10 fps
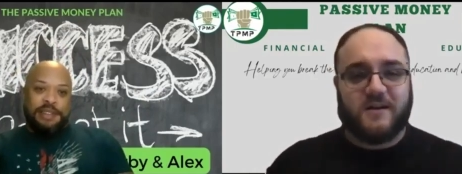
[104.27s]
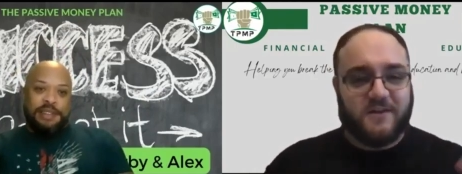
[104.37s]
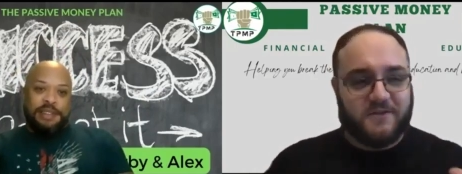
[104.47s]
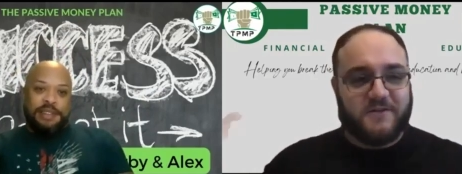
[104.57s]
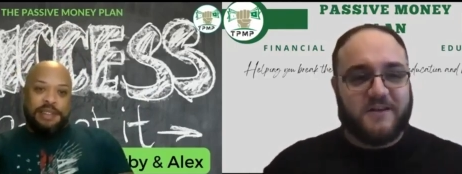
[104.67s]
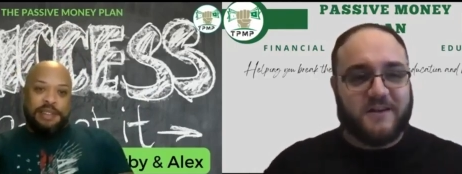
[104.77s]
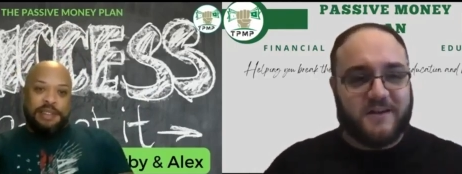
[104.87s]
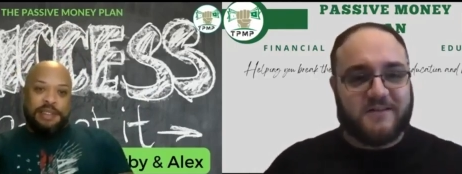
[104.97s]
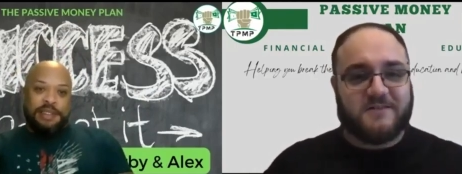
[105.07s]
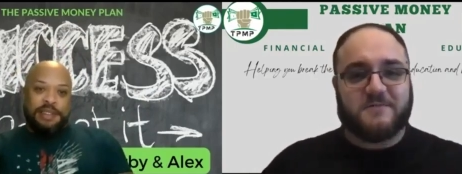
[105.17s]
Speaker 1: other than
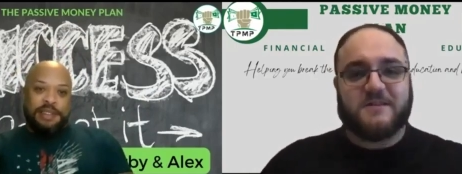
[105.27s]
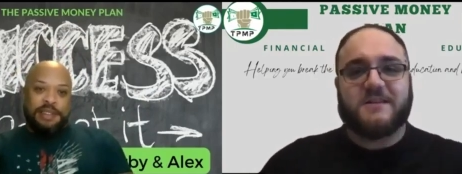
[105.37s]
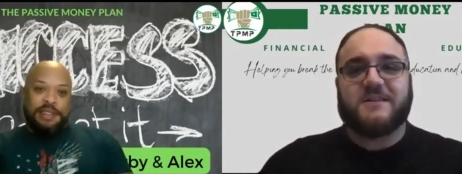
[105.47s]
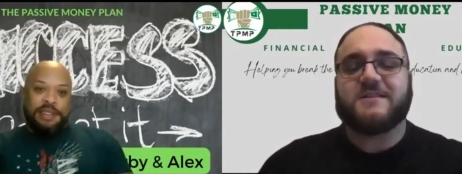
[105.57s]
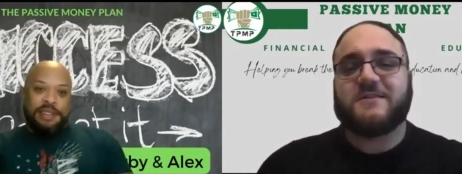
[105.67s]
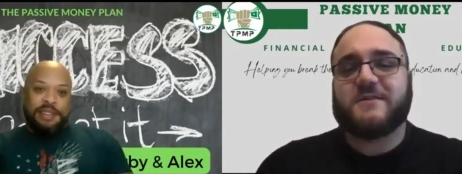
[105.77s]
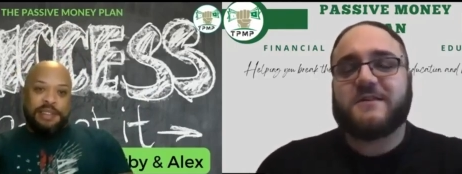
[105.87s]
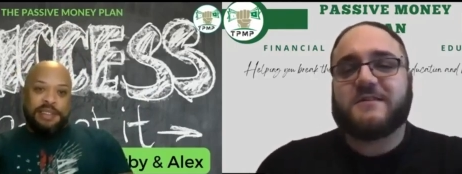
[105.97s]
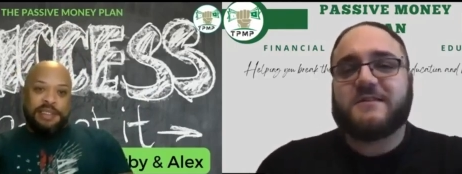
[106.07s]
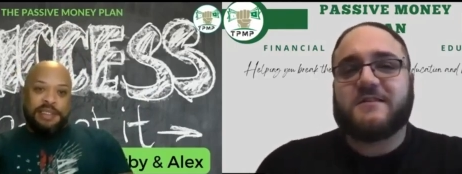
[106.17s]
us, would think it's
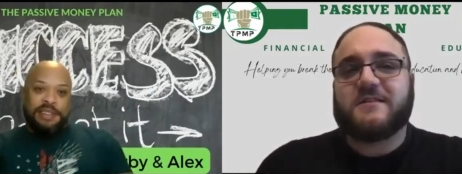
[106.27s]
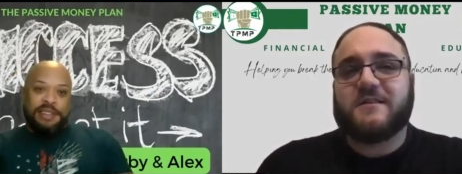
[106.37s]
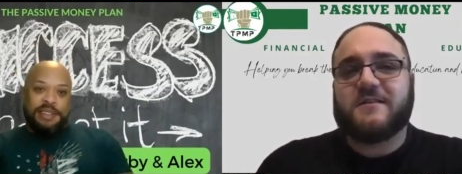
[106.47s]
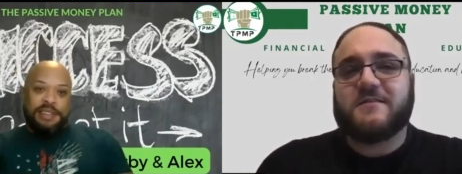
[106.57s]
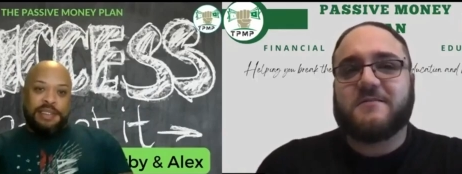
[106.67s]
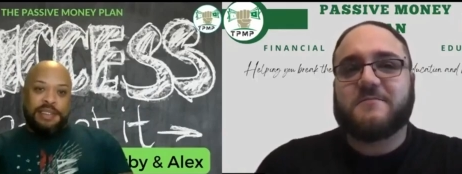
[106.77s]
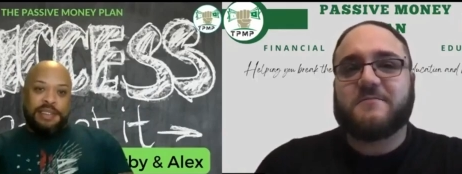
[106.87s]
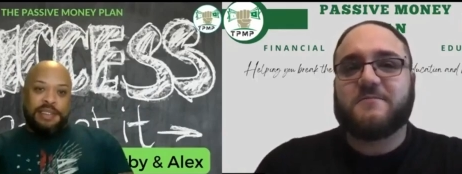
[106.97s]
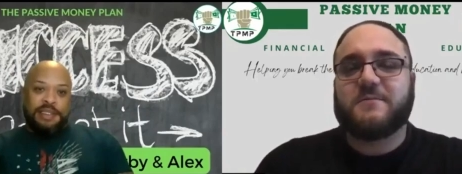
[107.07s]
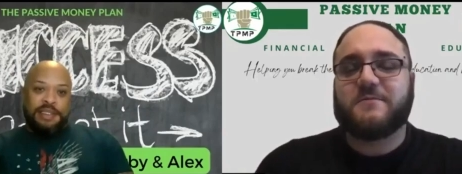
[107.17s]
crazy. Um,
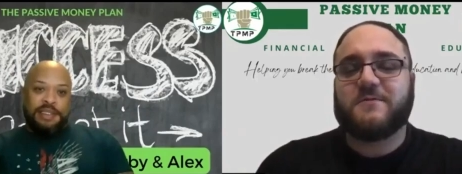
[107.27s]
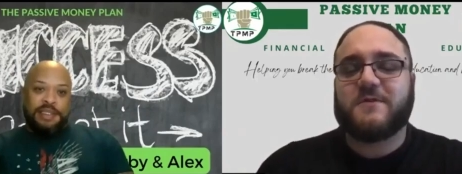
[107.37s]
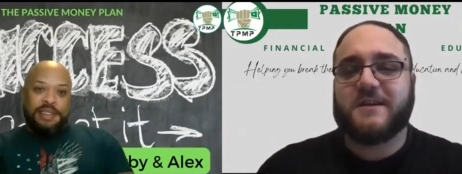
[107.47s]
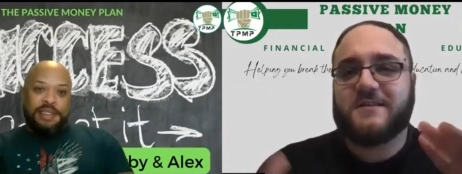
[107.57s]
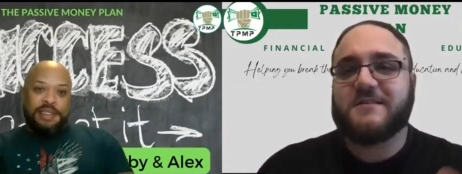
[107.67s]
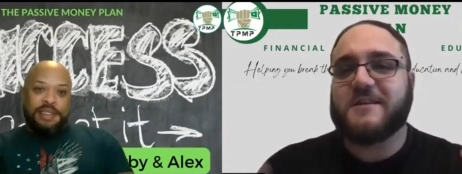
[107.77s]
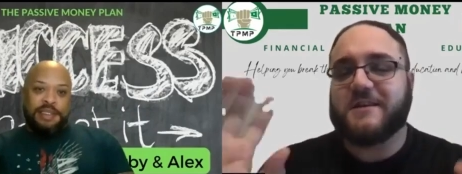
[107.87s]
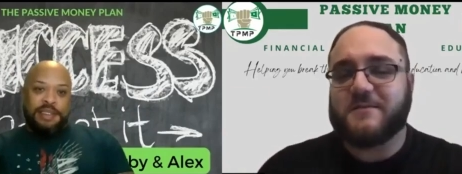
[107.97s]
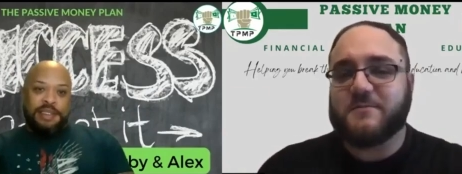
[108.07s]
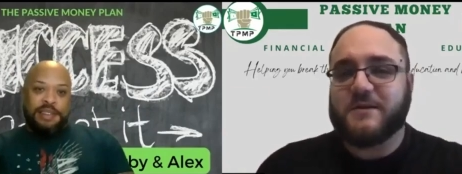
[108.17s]
but before I get to
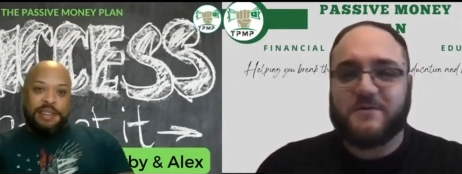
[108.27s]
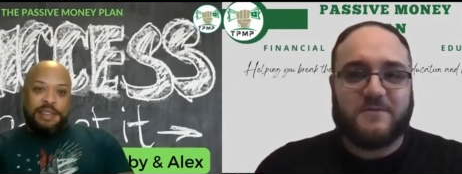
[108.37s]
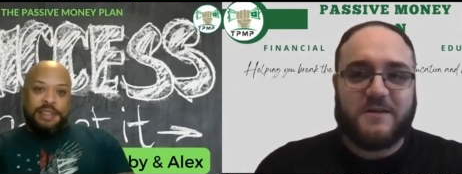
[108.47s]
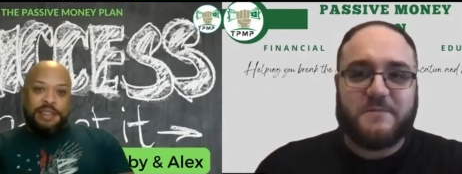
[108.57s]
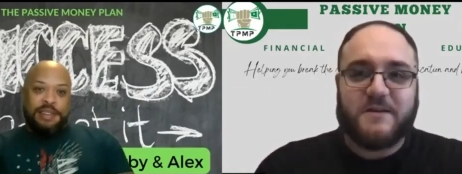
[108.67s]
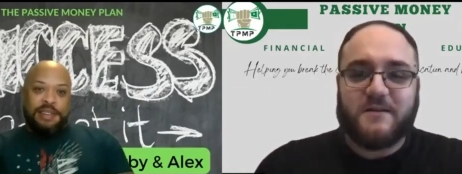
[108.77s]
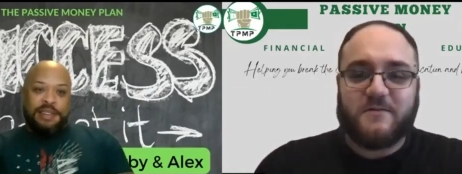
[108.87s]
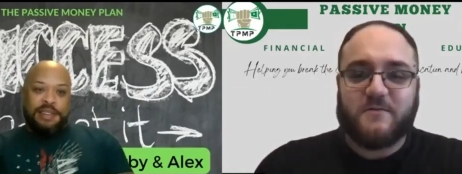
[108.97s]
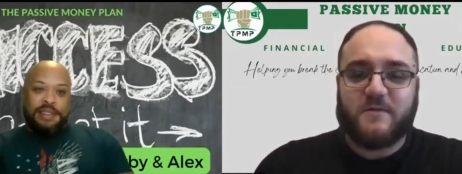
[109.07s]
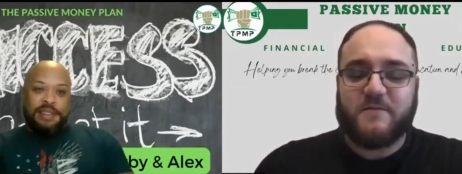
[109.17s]
like the big one, I mean,
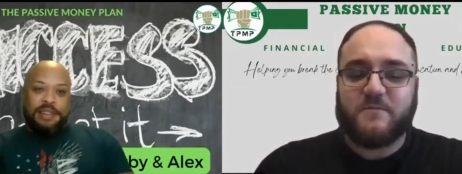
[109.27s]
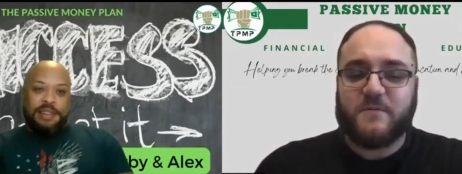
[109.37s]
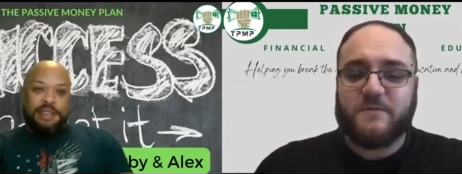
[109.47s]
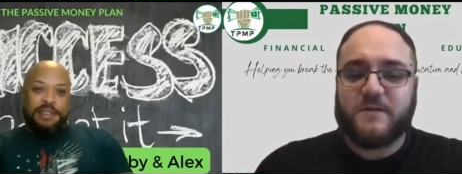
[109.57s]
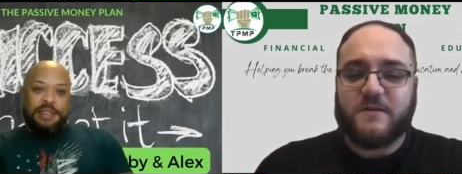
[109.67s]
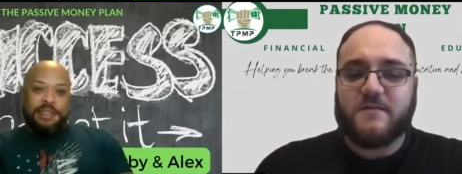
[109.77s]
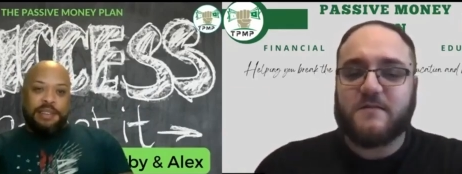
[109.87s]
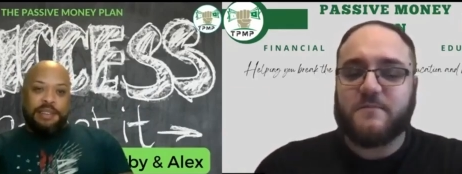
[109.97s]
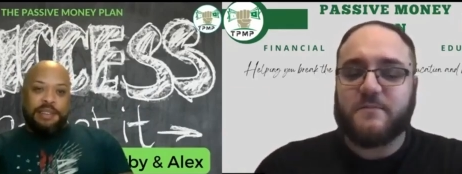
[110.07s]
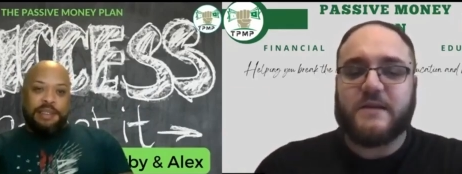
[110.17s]
I we've
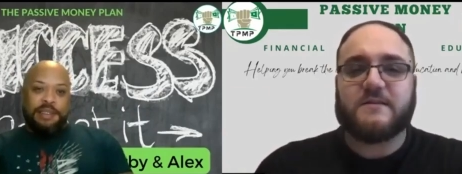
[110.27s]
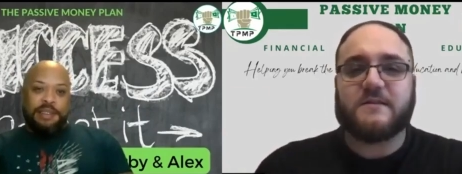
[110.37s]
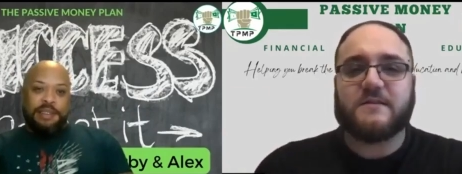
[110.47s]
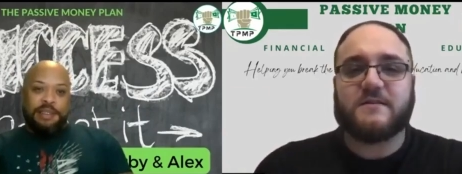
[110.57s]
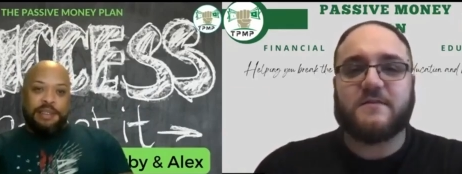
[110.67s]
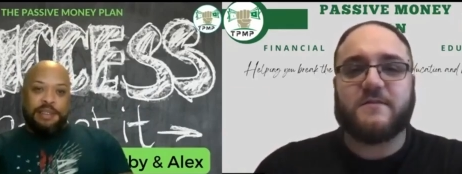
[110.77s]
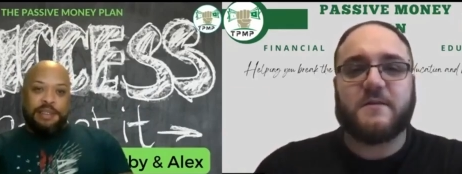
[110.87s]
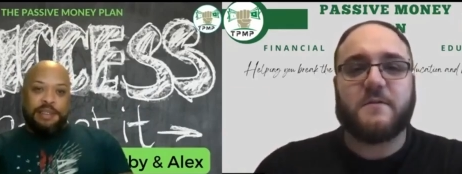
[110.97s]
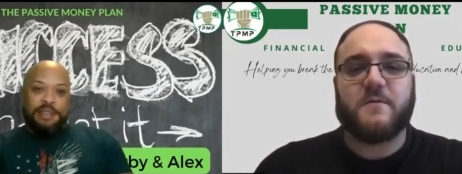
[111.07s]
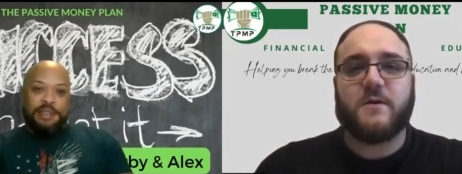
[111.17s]
done basic stuff.
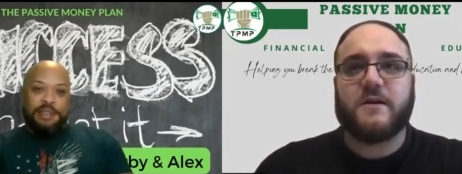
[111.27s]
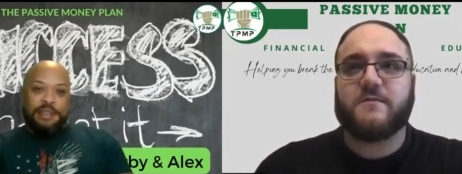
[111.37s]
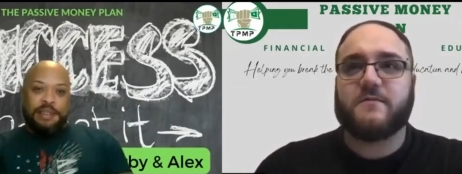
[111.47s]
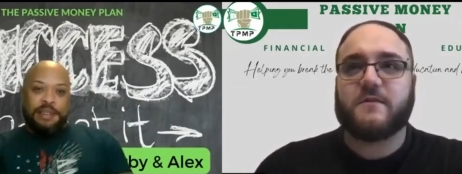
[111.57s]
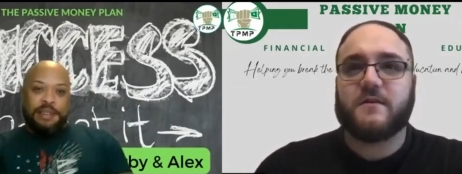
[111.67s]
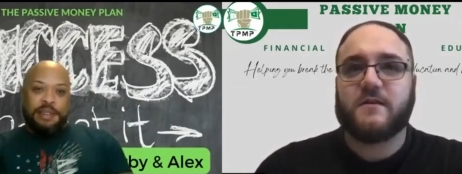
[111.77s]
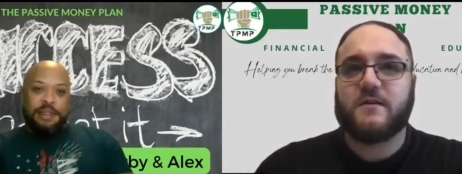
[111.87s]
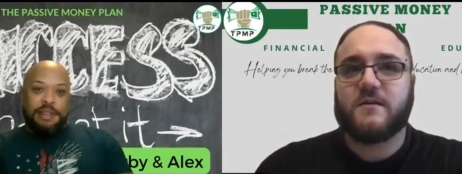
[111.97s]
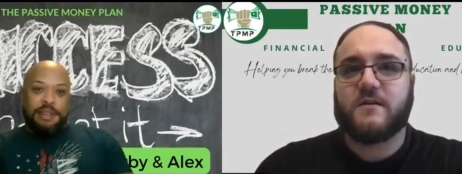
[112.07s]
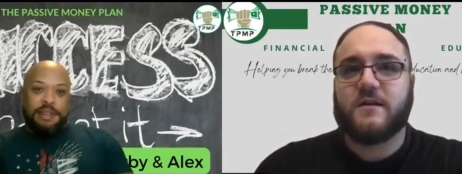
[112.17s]
Like my wife
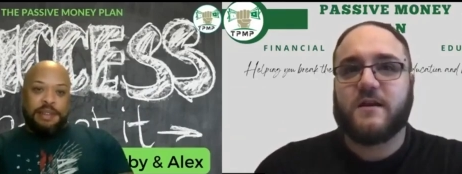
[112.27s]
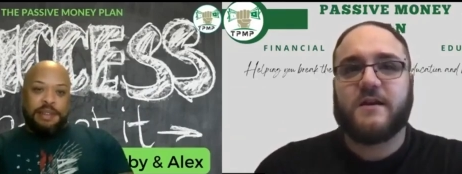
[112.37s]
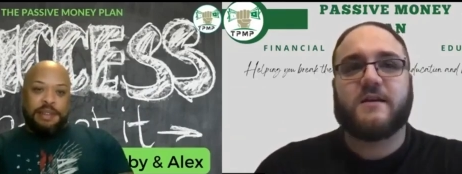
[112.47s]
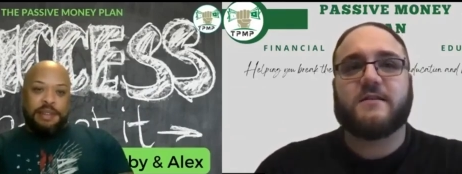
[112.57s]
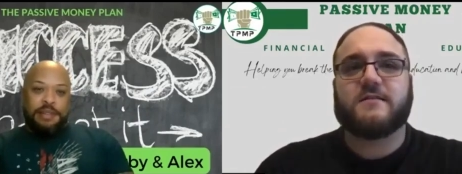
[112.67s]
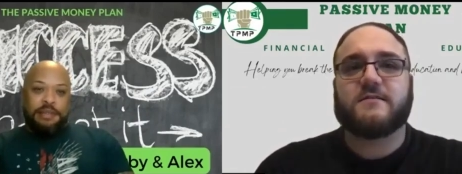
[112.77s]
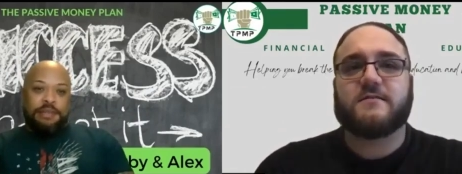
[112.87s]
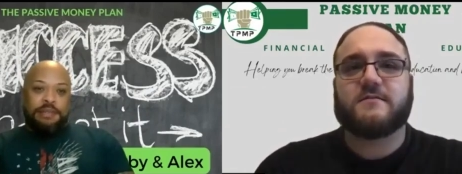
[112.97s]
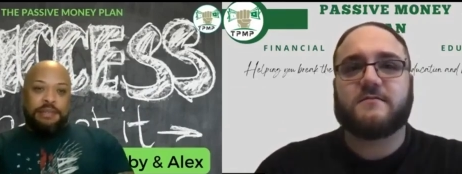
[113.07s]
has